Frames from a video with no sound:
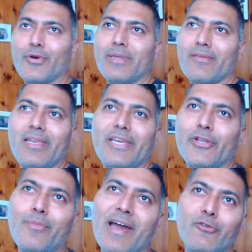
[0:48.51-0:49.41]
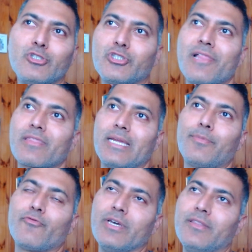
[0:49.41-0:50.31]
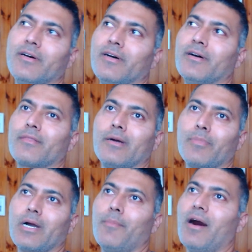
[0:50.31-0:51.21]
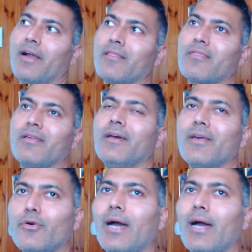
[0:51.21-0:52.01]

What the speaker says: So basically, my own shell script with some commands.